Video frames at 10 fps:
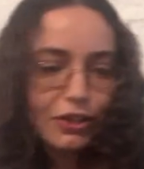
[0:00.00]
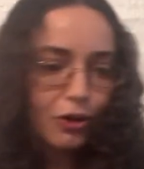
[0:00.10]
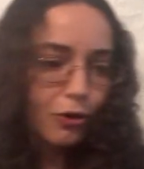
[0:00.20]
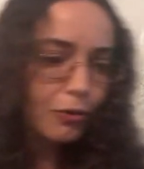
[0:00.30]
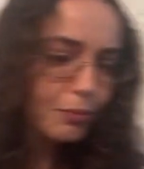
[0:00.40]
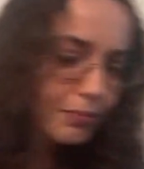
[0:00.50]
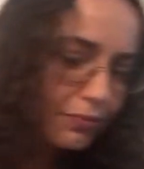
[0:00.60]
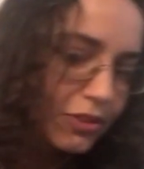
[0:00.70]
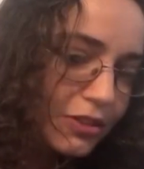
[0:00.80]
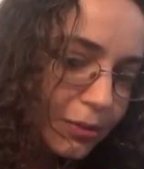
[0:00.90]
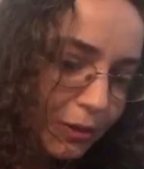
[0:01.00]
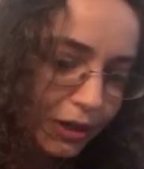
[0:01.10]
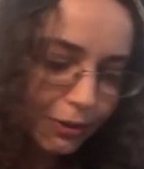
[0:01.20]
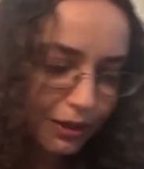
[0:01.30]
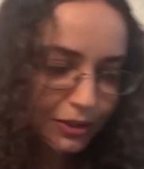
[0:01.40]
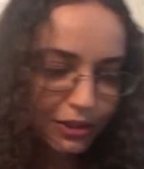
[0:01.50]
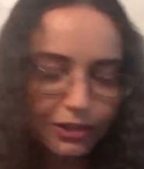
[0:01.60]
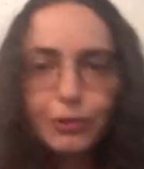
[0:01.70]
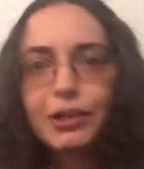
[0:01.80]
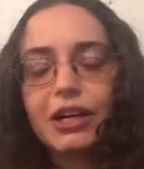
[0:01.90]
comb somewhere around here.
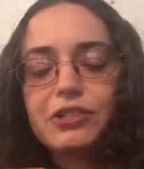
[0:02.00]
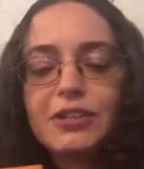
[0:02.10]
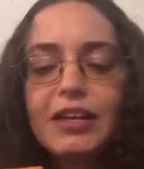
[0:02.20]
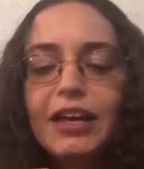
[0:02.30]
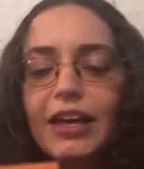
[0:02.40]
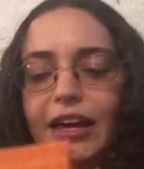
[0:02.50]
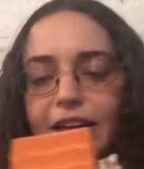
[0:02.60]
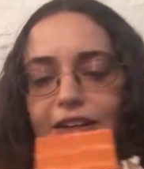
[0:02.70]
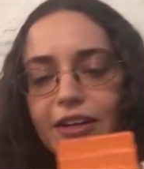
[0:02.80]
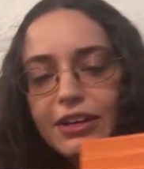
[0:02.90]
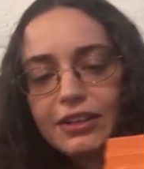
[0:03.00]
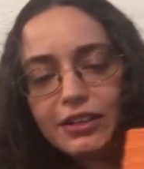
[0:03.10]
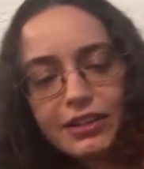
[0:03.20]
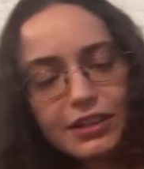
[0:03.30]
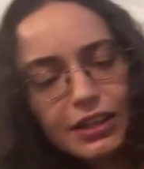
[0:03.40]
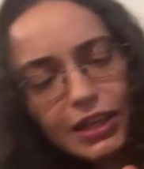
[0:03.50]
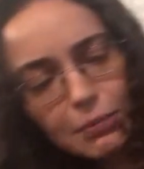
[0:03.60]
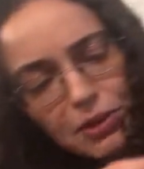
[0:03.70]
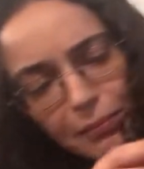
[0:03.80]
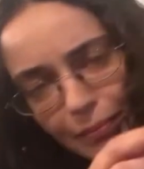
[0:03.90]
Who cares? And he came
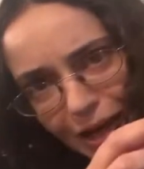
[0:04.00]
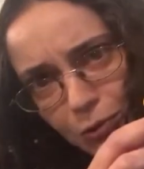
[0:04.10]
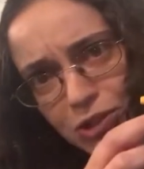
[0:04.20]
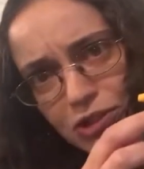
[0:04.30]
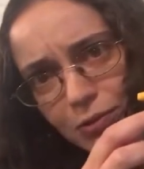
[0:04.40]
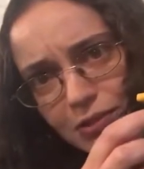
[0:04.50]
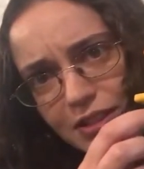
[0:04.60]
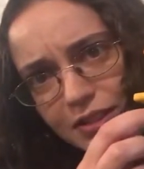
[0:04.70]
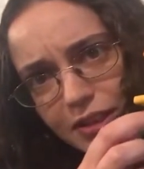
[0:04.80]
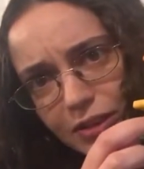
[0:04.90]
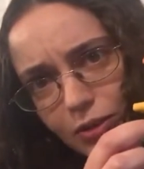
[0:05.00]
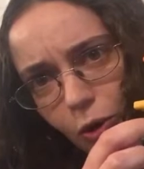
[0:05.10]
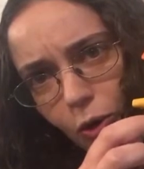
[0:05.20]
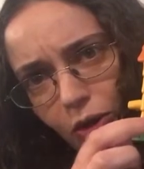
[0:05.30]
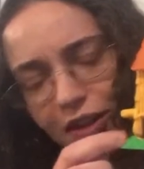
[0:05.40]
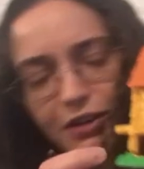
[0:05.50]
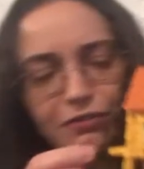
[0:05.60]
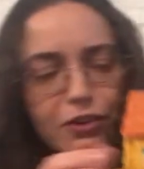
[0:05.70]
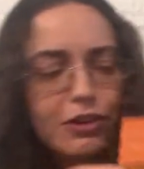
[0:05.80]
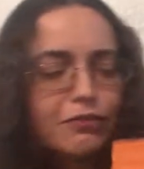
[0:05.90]
with a mouse too. There's a little hole there
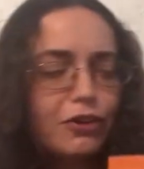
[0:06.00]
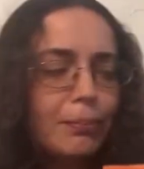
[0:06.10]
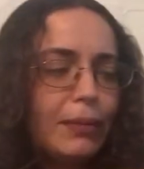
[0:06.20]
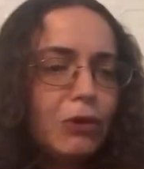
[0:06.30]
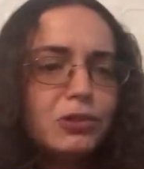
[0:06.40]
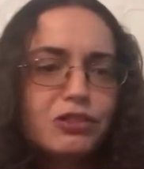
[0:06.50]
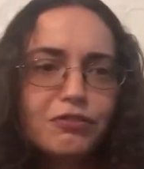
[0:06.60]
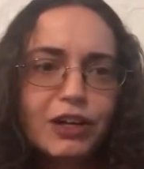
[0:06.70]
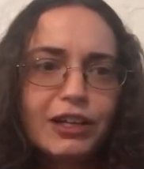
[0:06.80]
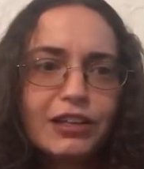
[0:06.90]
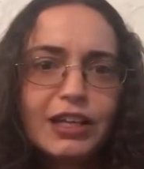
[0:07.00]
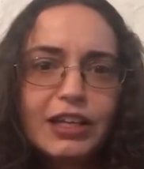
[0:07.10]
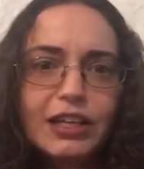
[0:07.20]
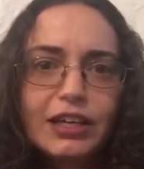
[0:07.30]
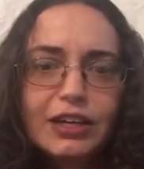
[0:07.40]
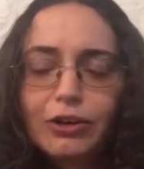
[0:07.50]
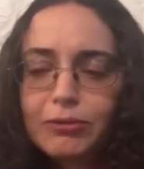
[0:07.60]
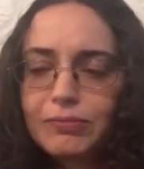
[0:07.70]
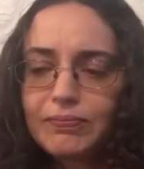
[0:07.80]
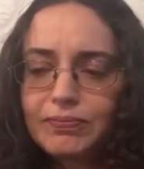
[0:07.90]
for a mouse friend. And I
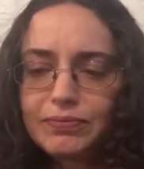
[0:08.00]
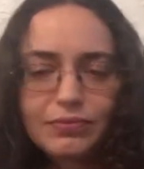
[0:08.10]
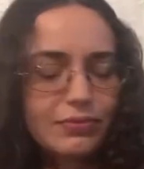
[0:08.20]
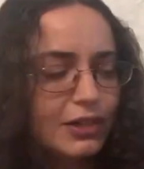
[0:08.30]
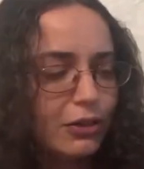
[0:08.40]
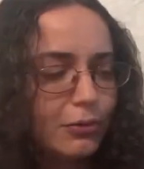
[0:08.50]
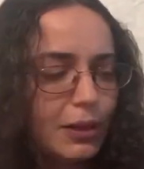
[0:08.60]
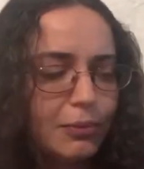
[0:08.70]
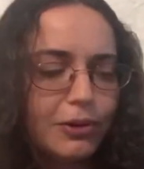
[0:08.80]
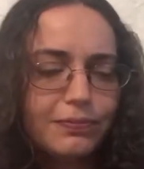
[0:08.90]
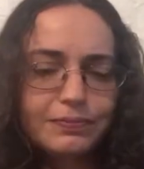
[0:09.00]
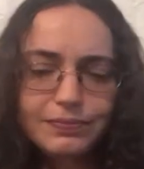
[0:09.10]
don't remember